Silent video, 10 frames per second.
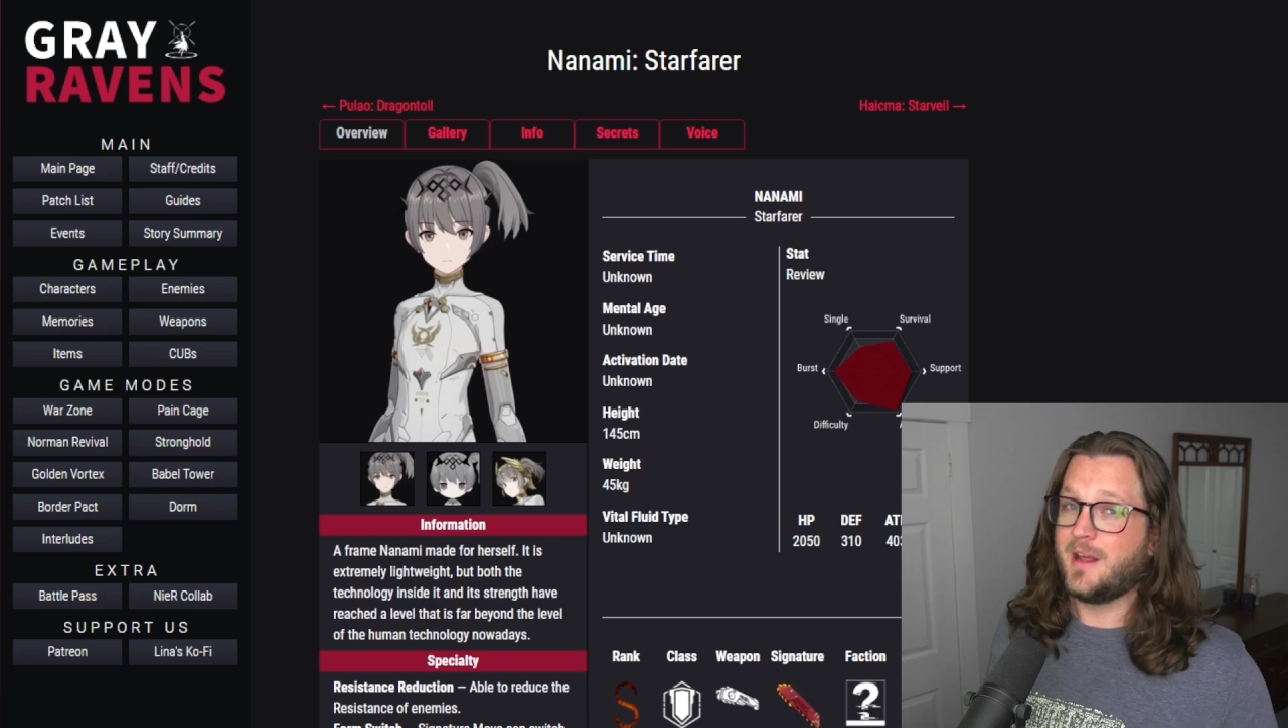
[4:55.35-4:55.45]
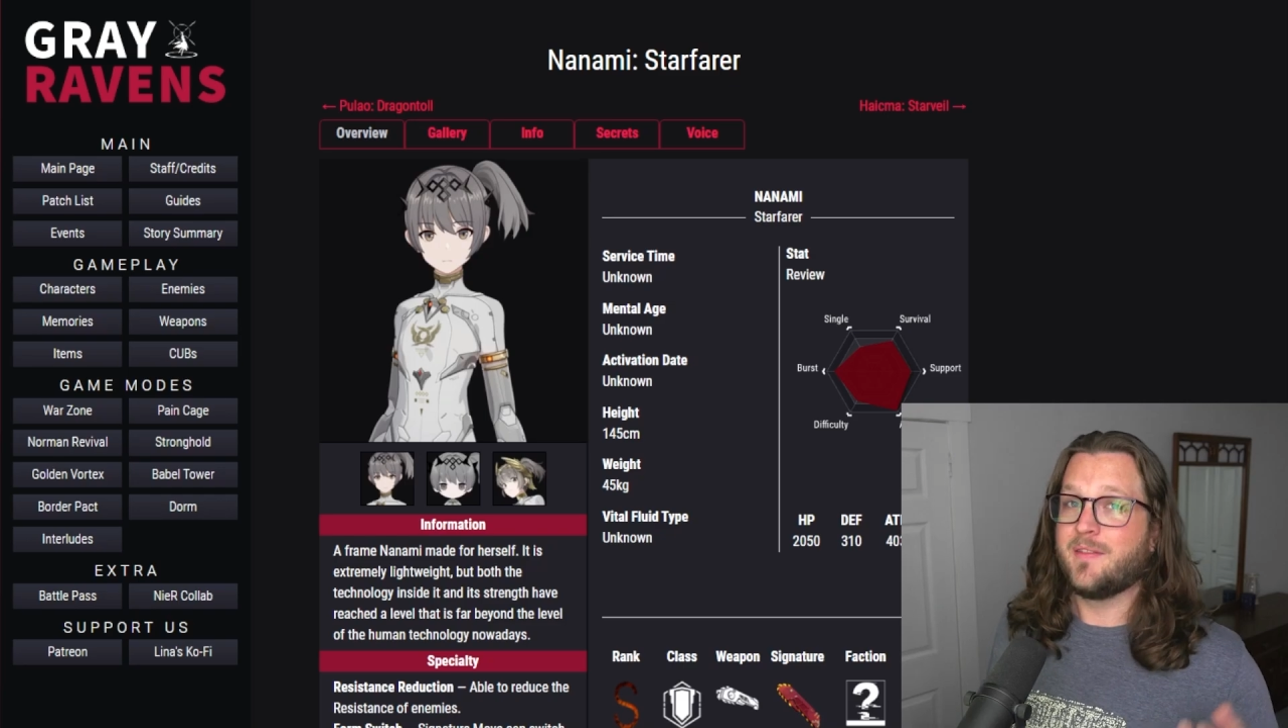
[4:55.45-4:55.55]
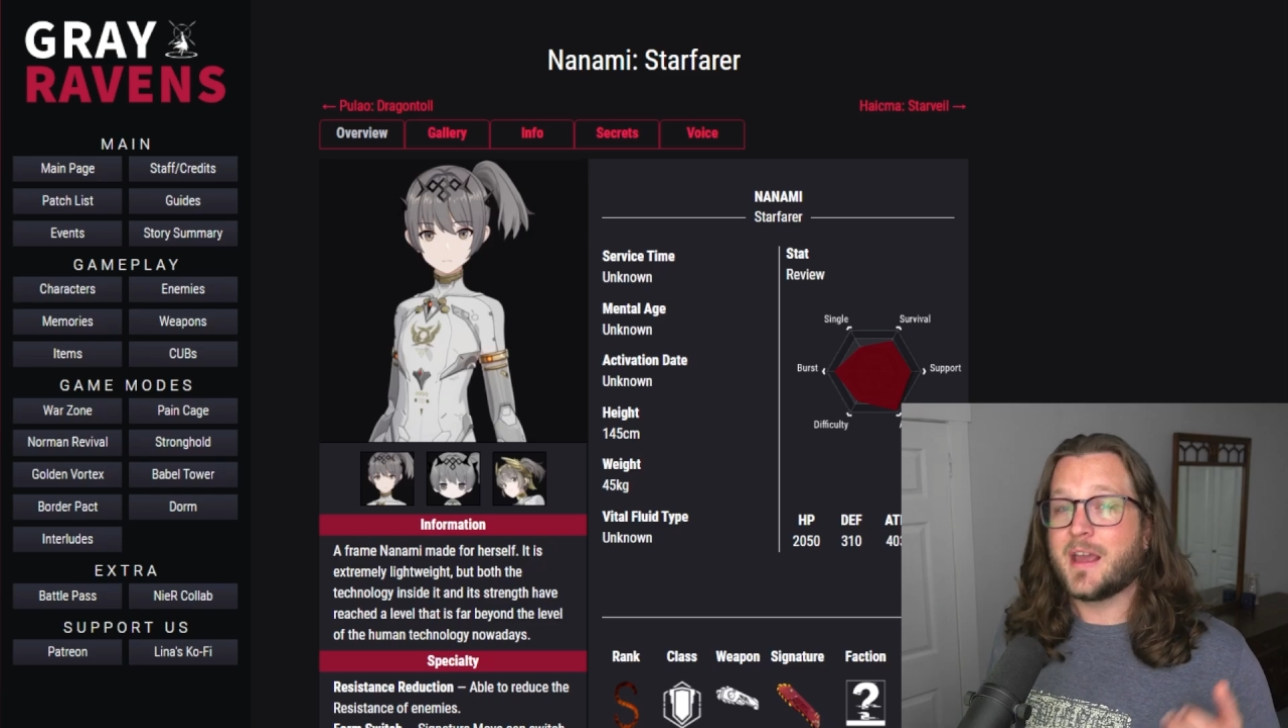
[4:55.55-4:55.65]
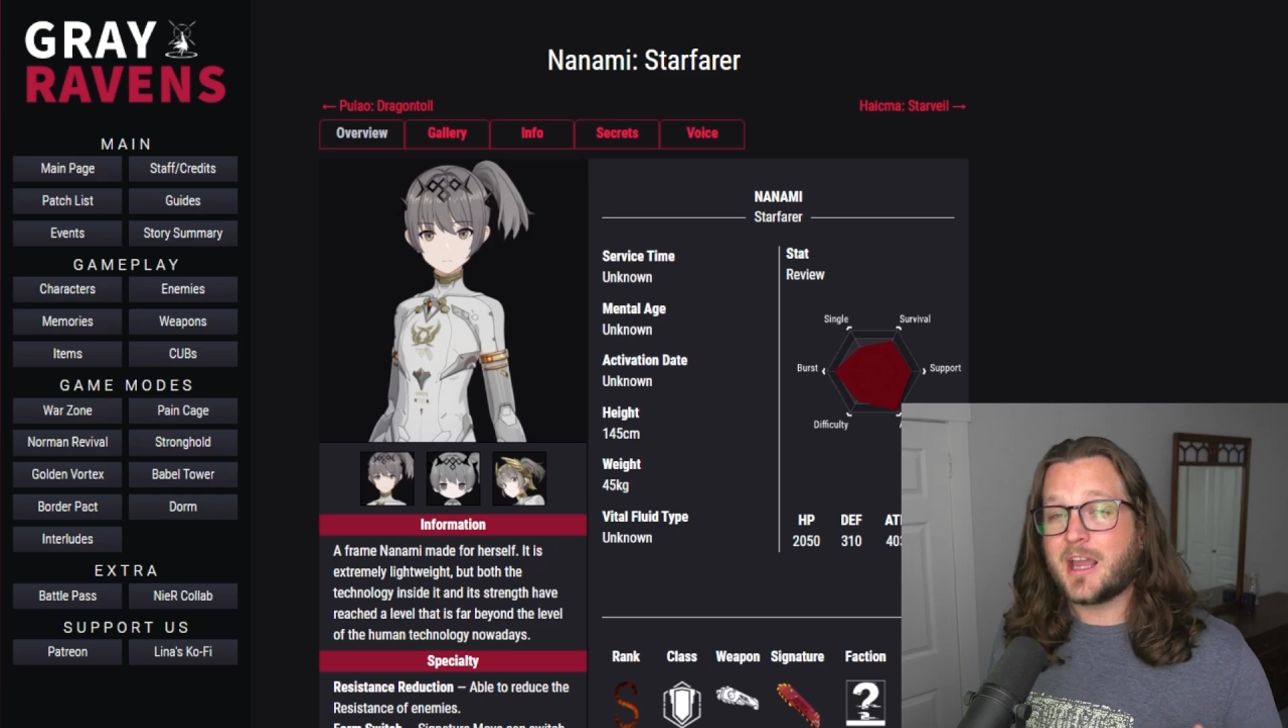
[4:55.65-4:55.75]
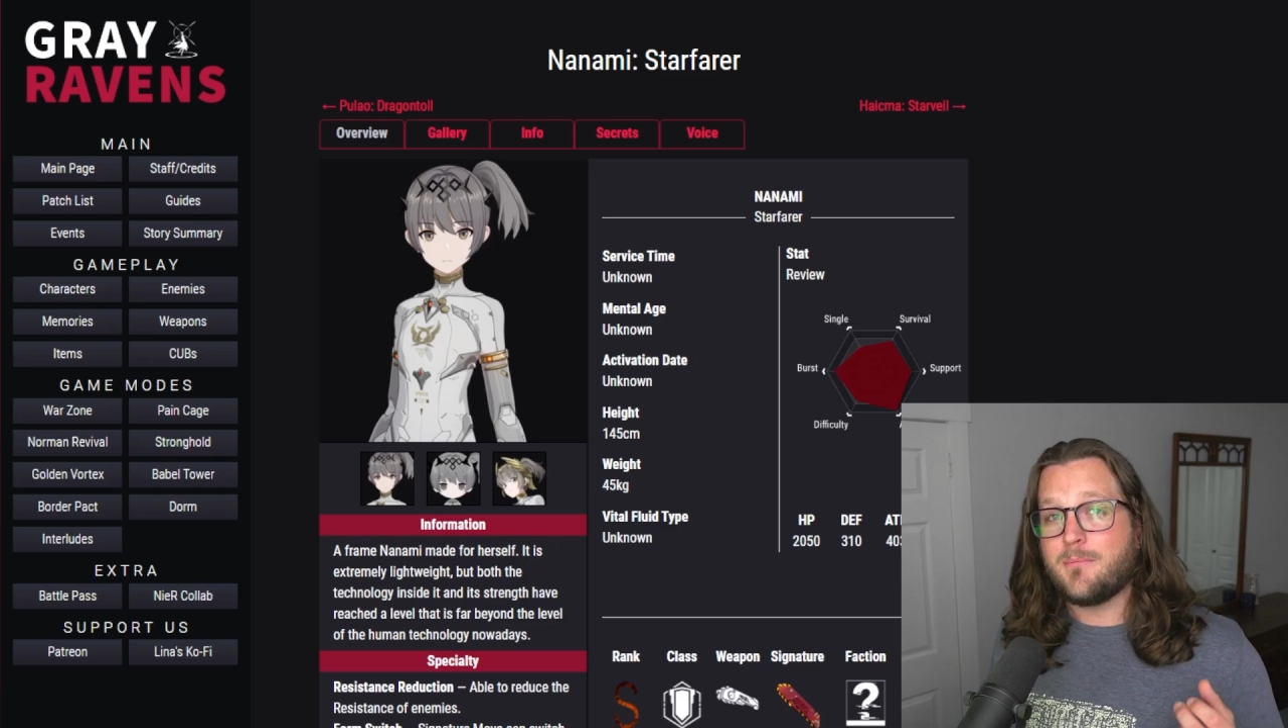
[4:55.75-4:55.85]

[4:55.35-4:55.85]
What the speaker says: And like I